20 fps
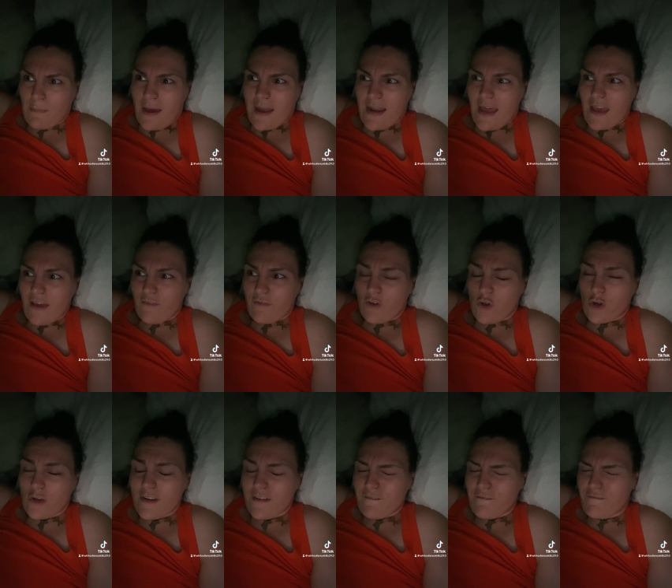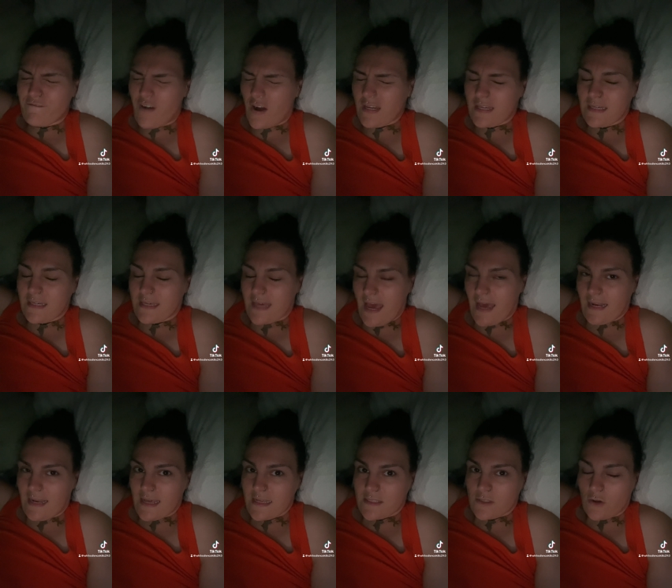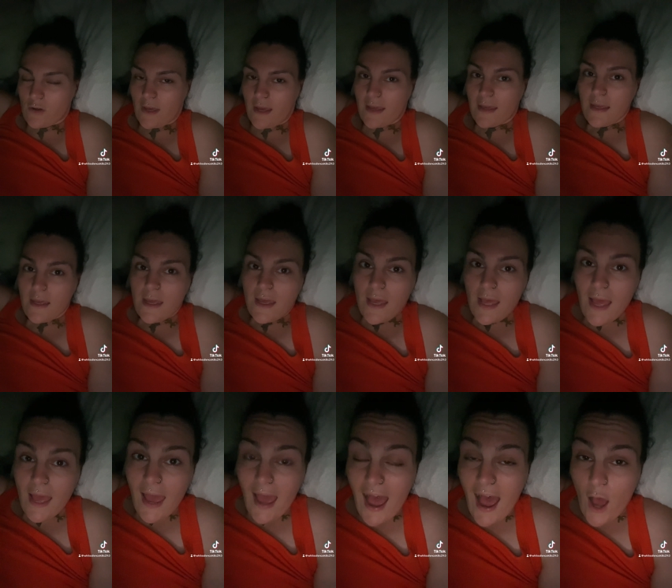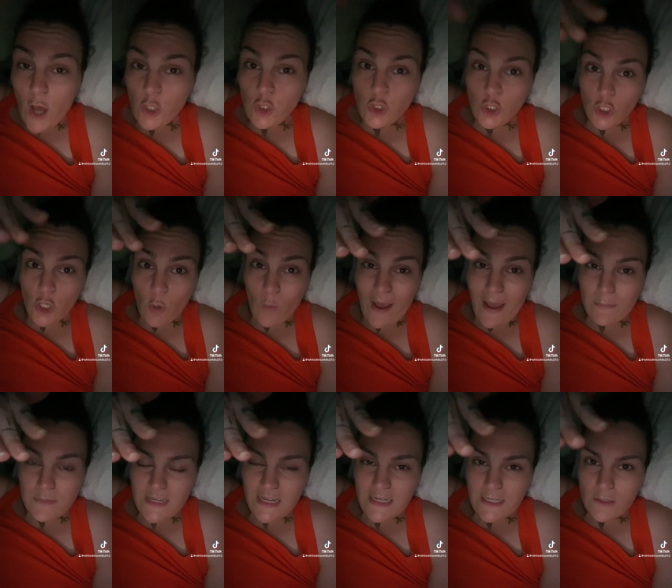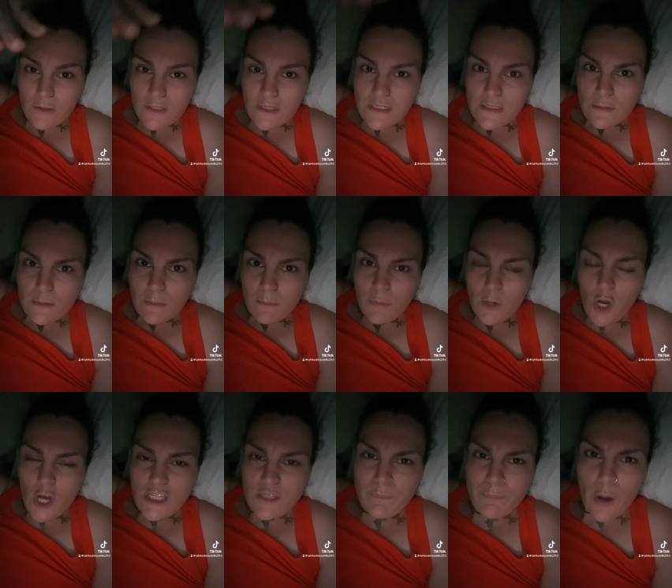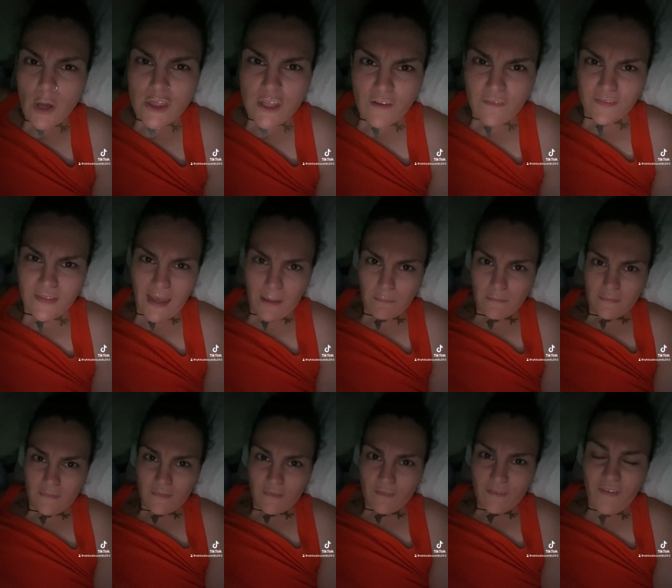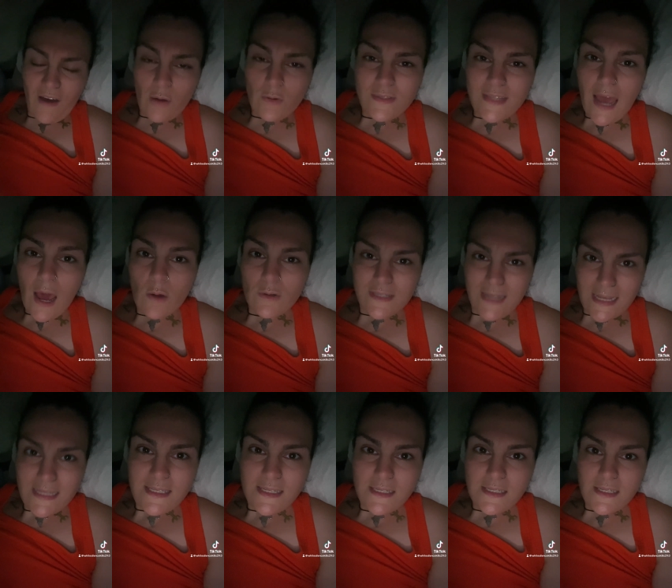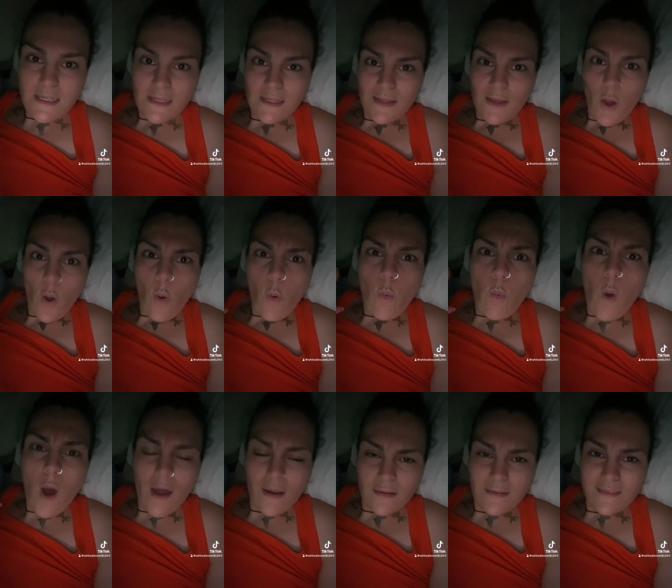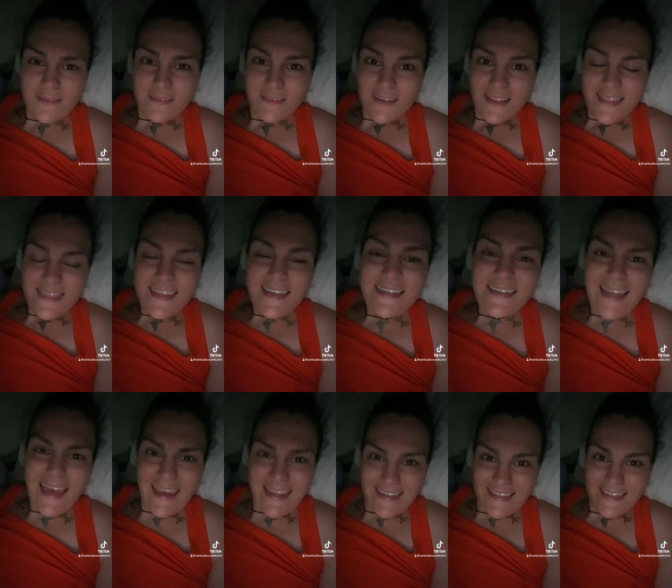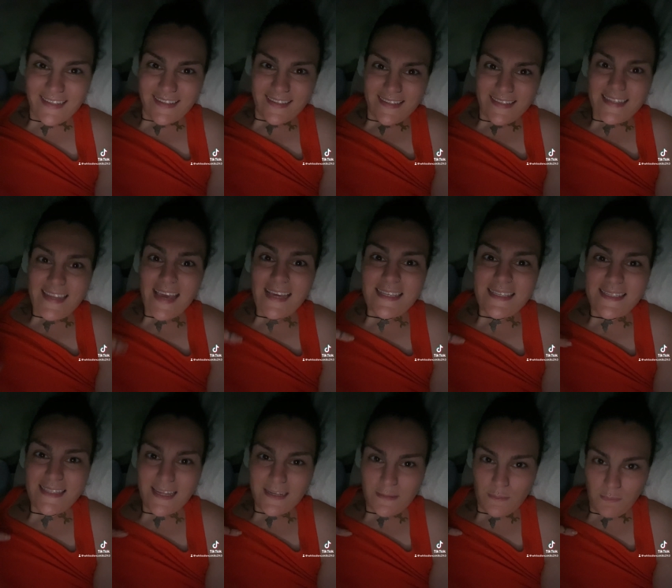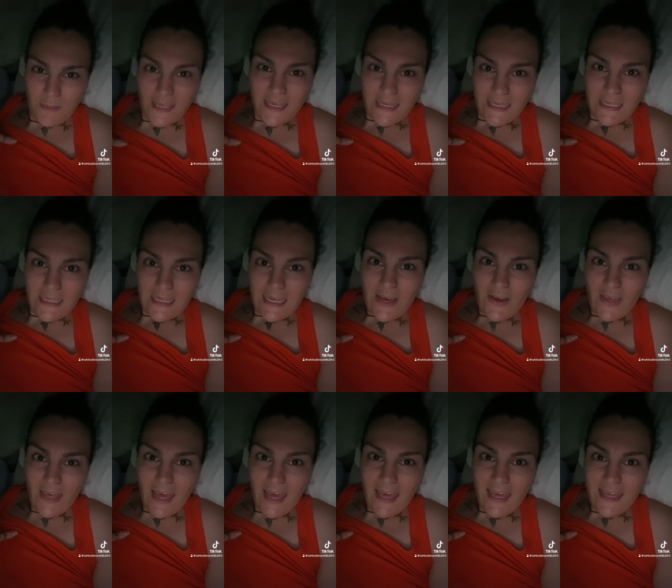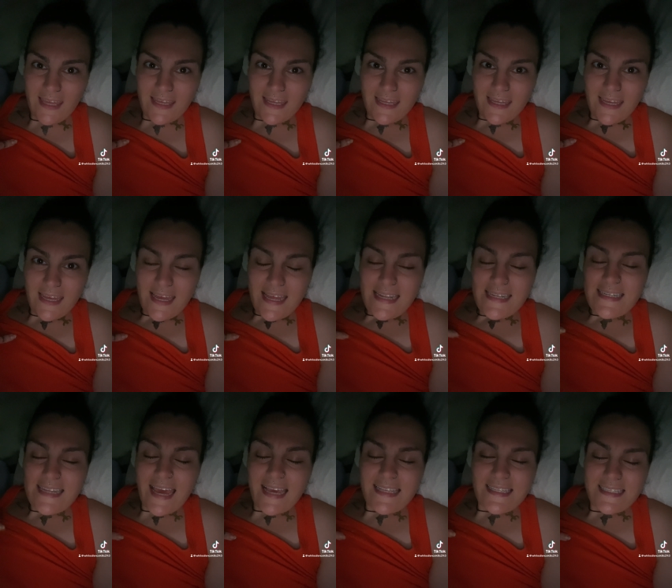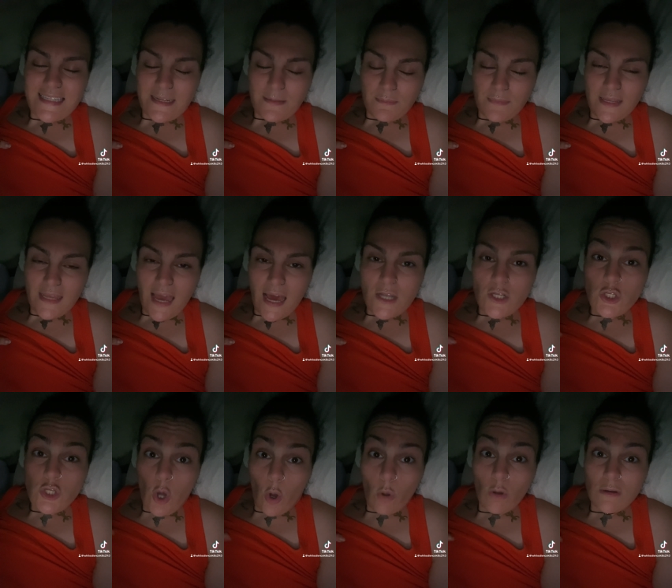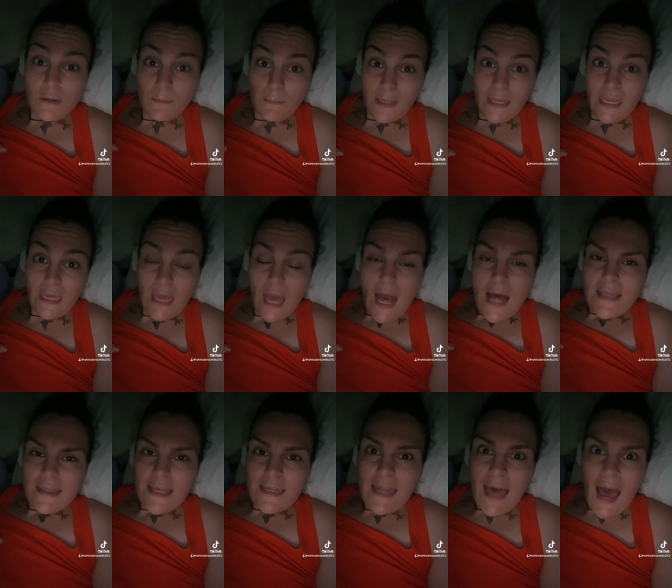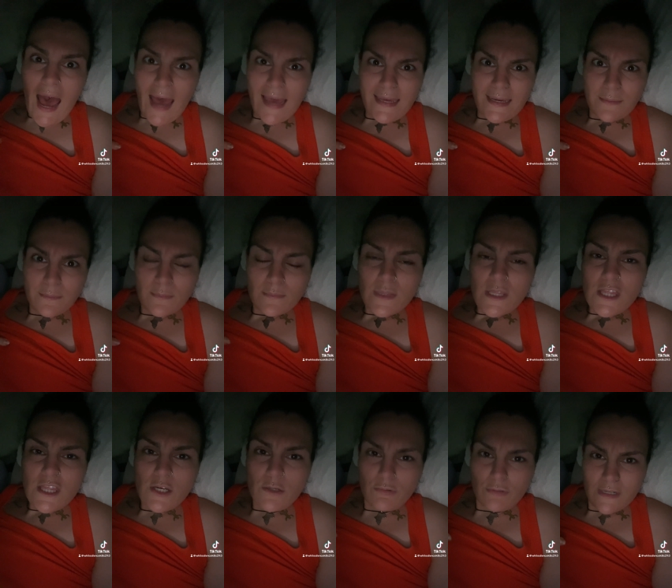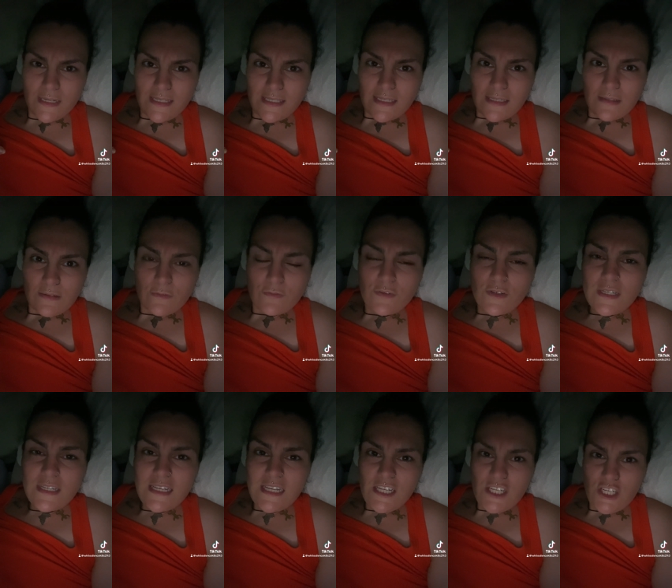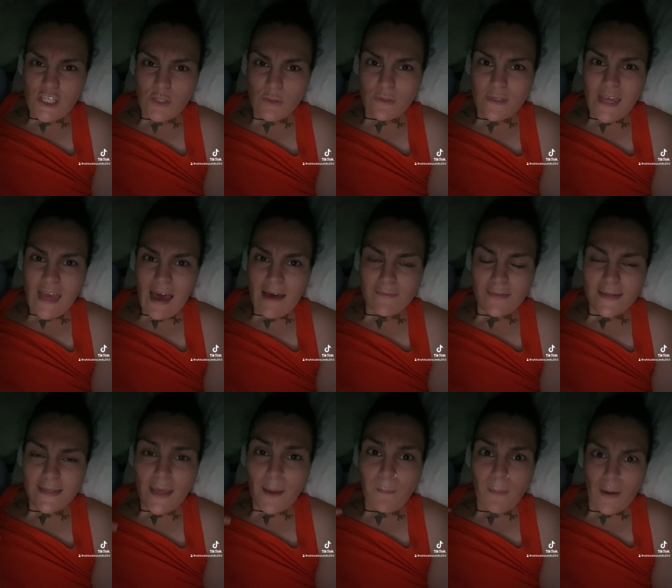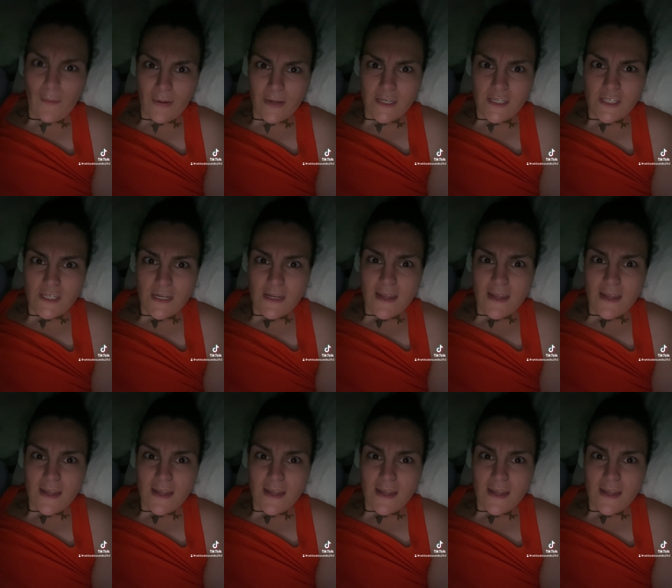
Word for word: and I couldn't fucking care less, okay? Do you know why I'm telling you this? Because both of them found the audacity. One, the lady texted me, okay? Texted me and told me that I am the reason for the issue they have in their marriage.